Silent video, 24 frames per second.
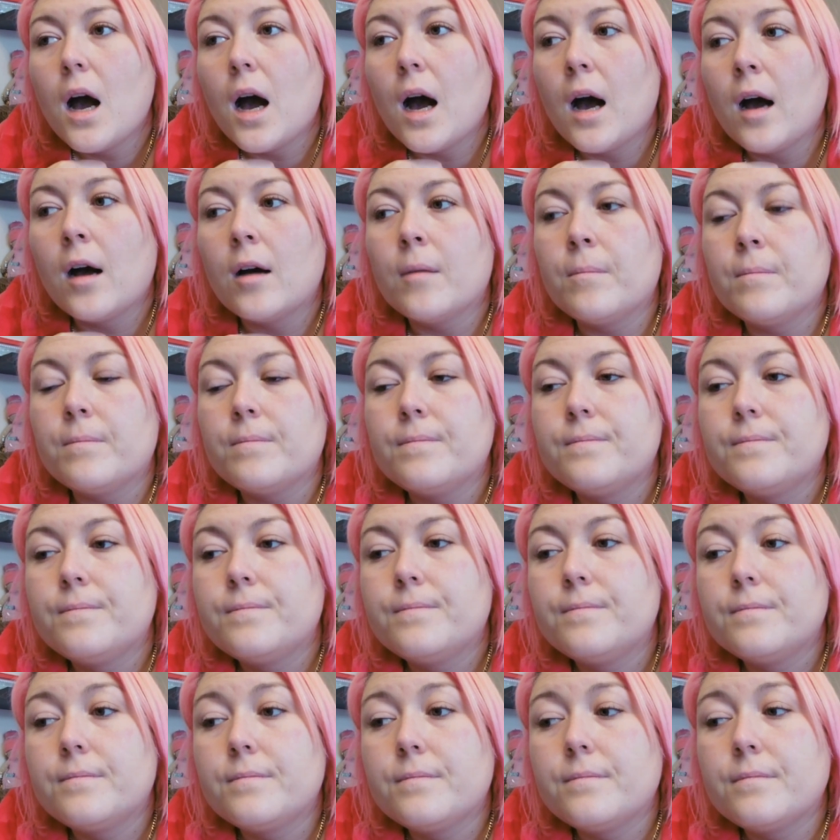Um,
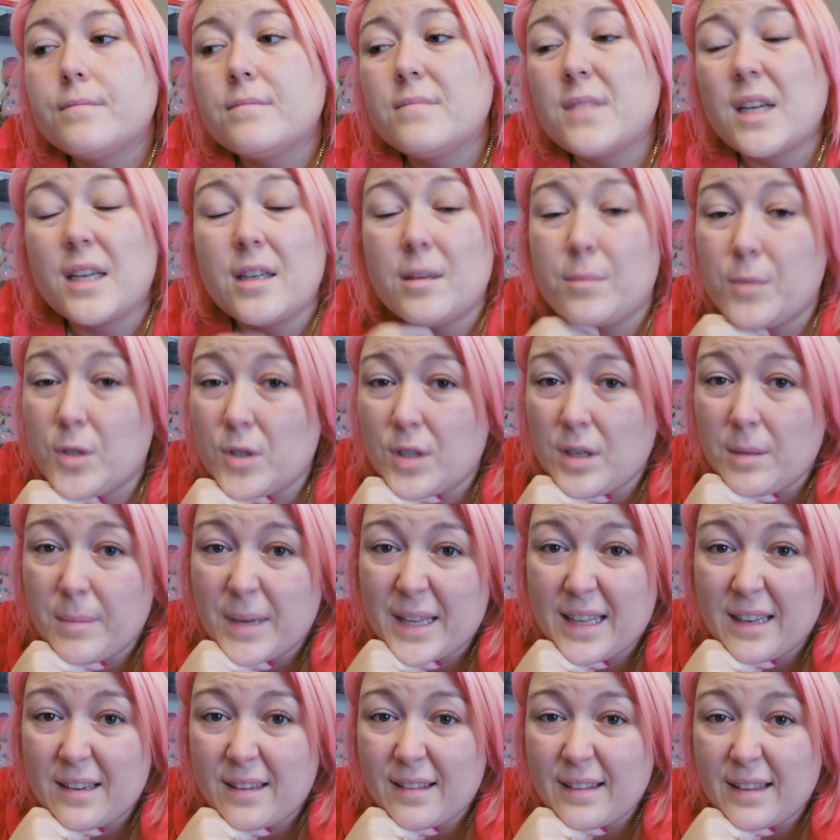and I'm not going to
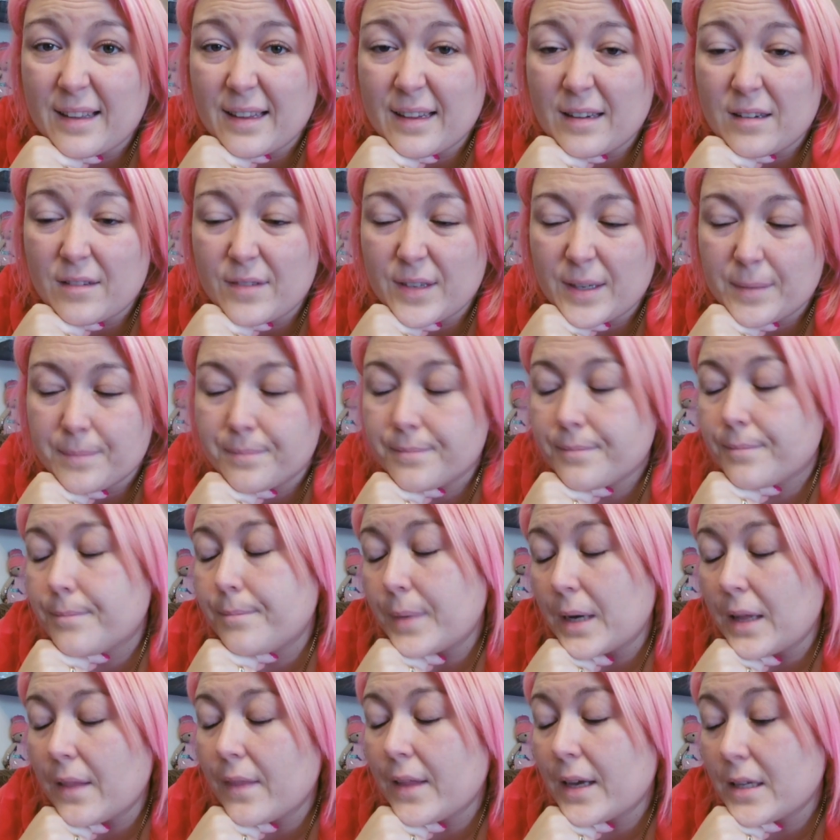make anything out of it,
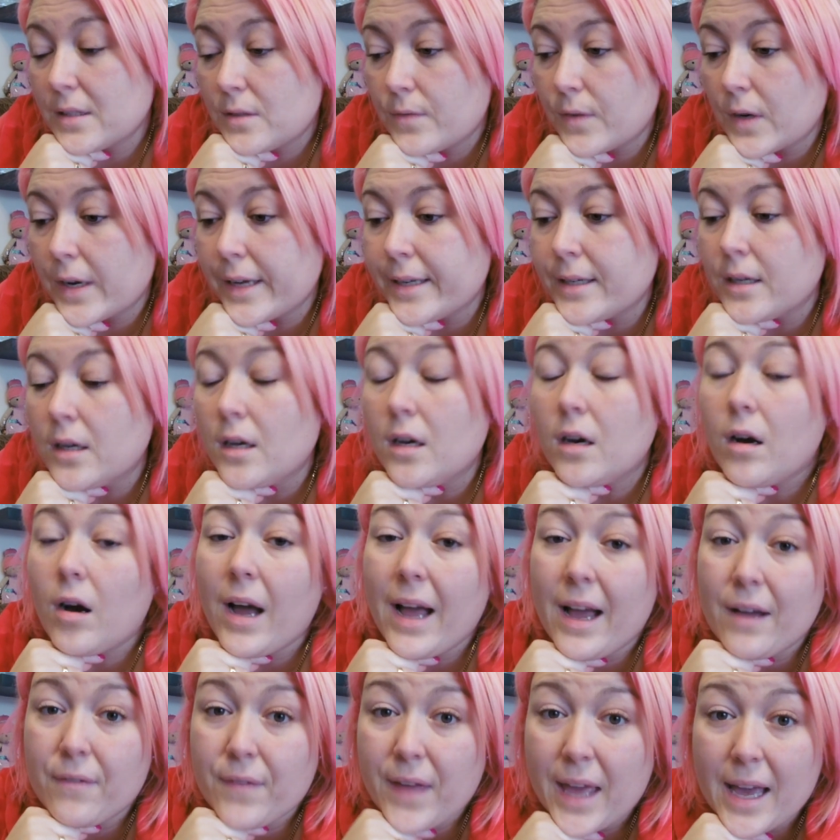but that's fine. I
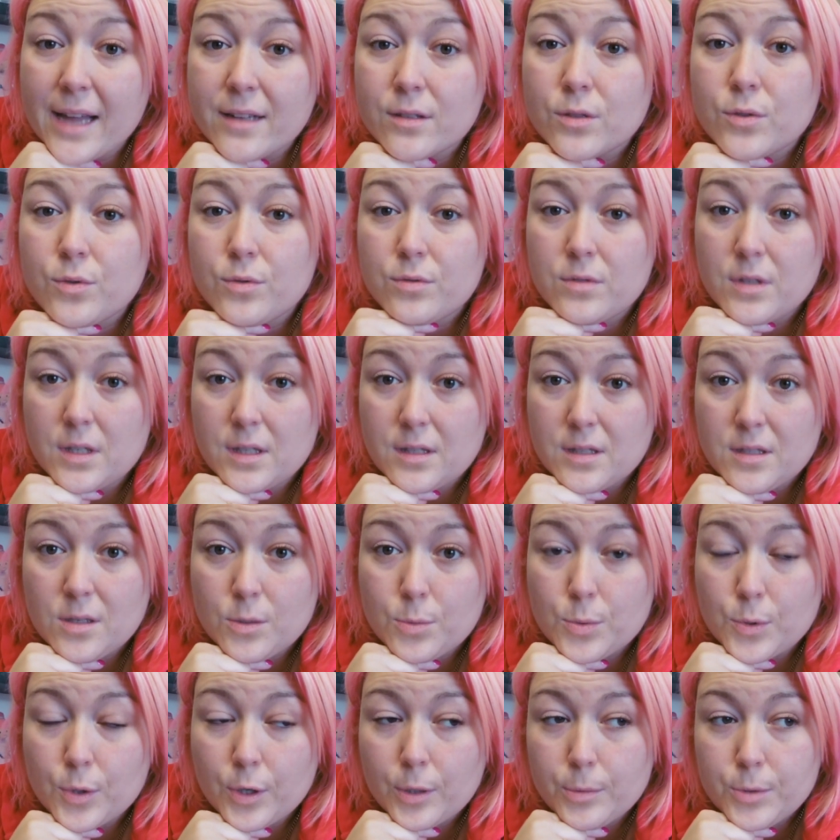have cancelled the
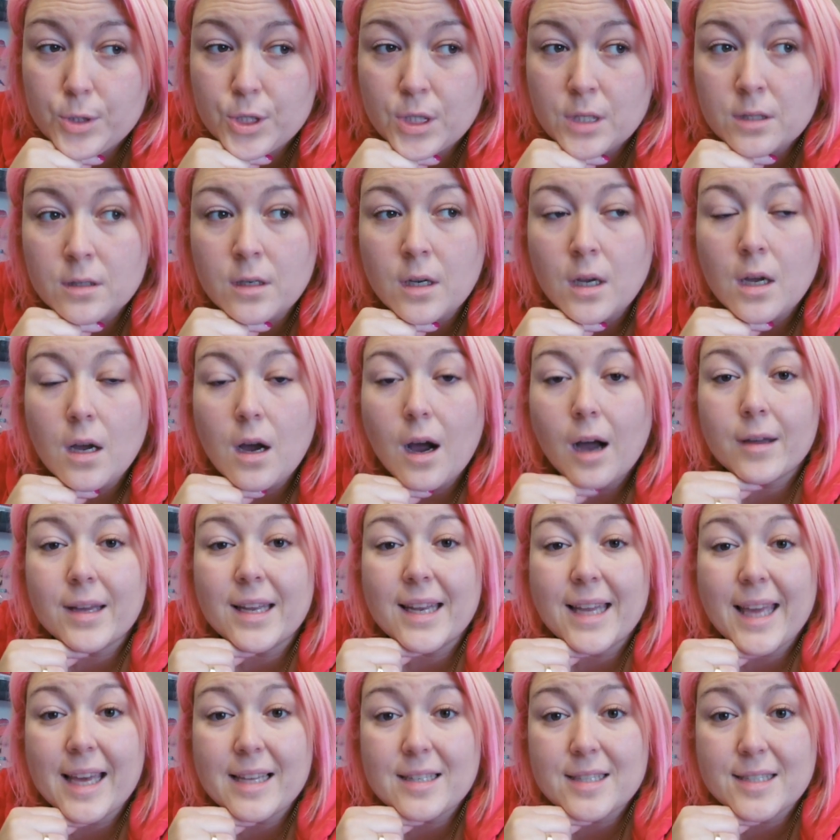subscription. I'm
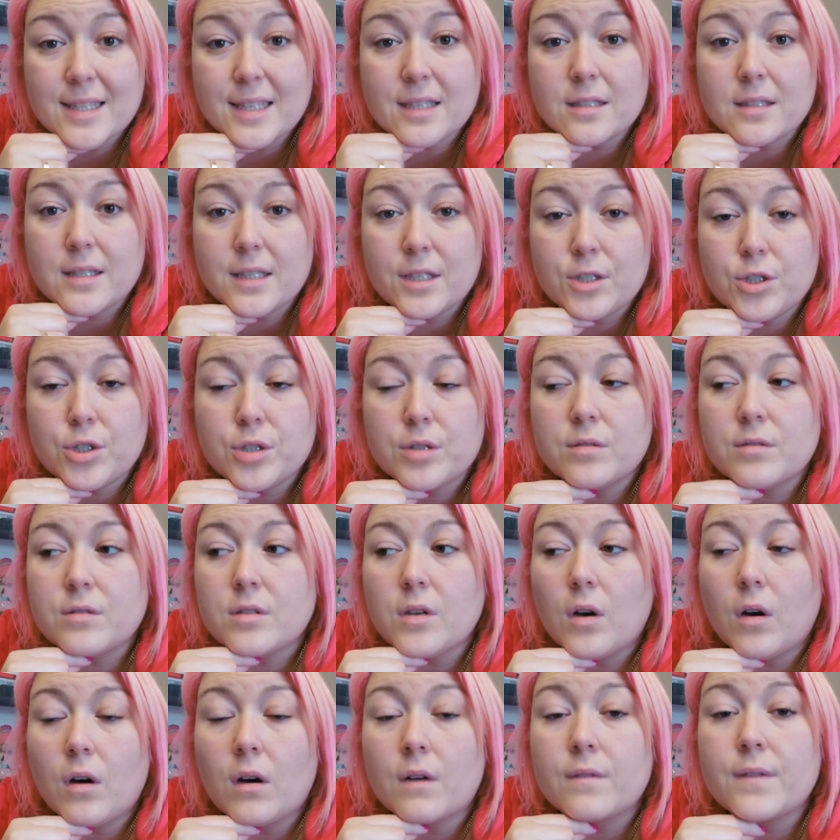going to get six issues
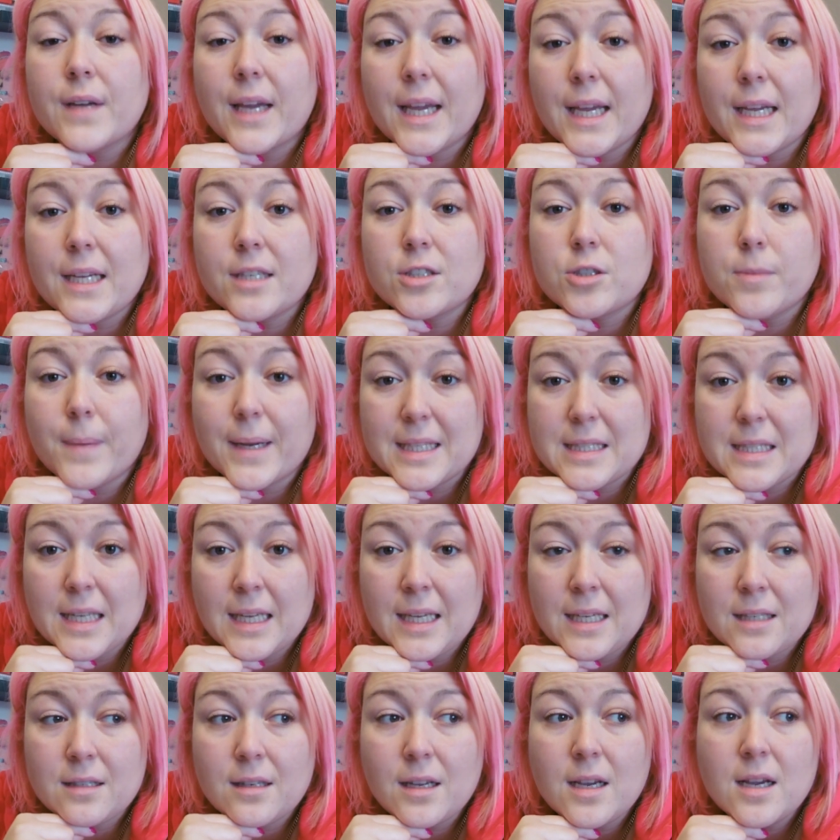of each
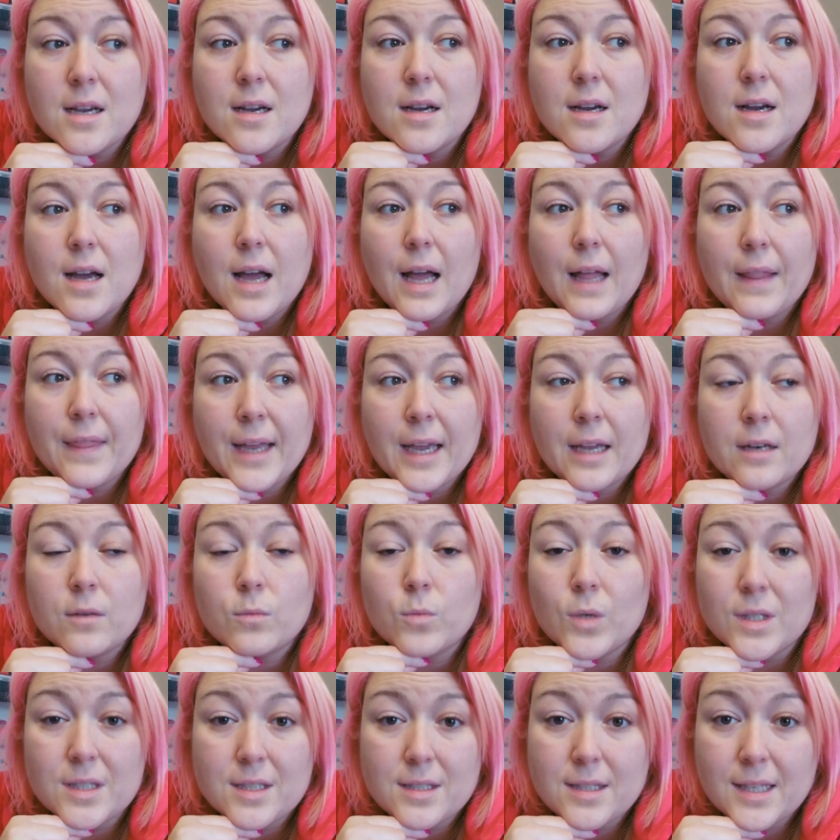magazine. And then
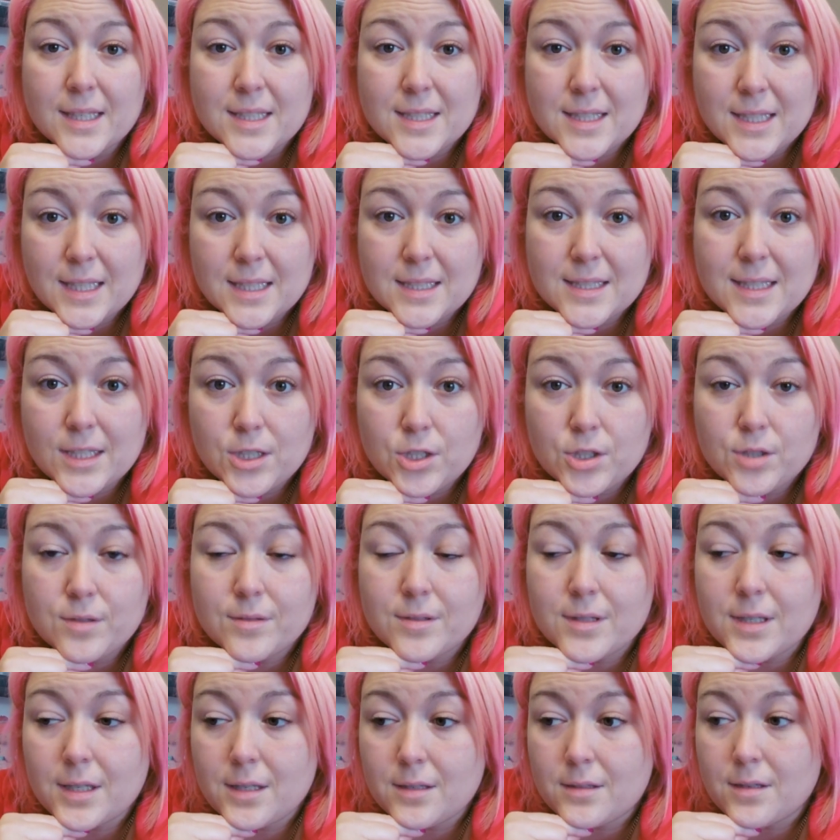once that six
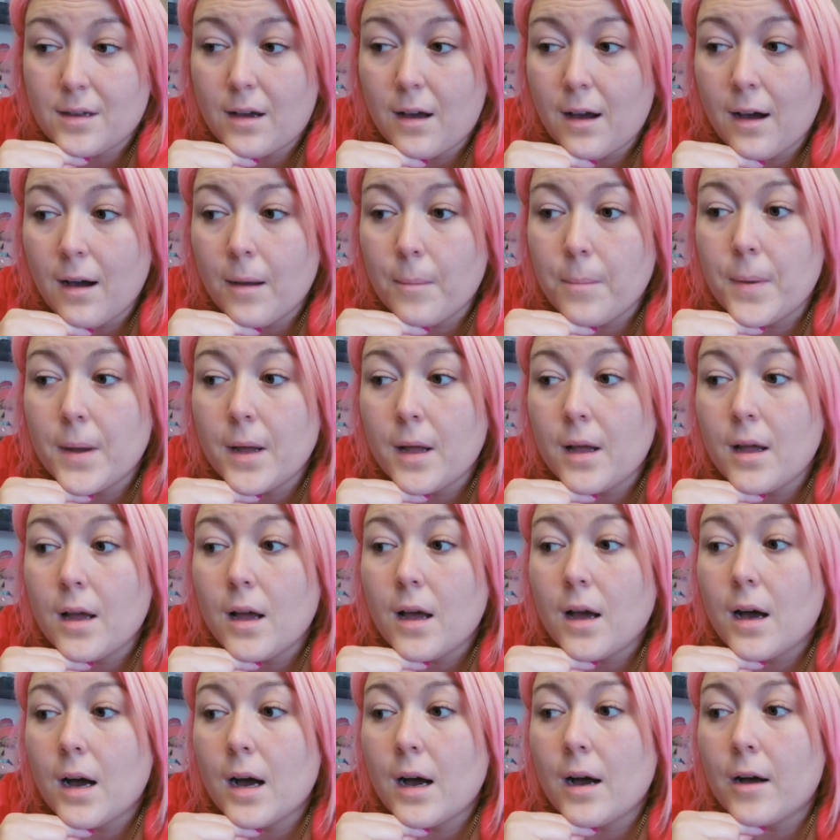issues is up,
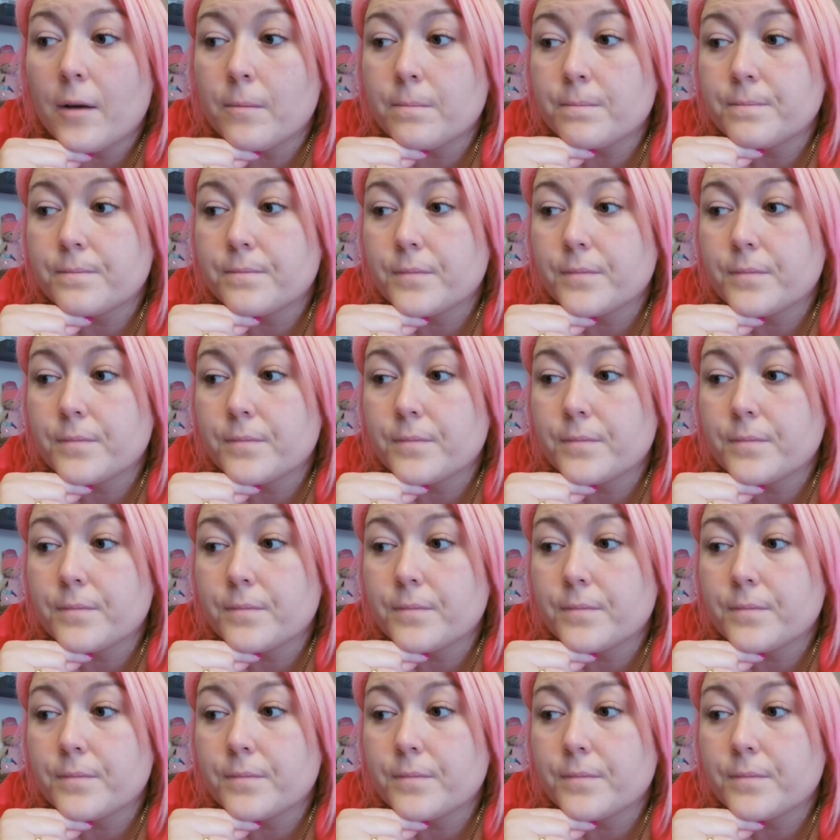um,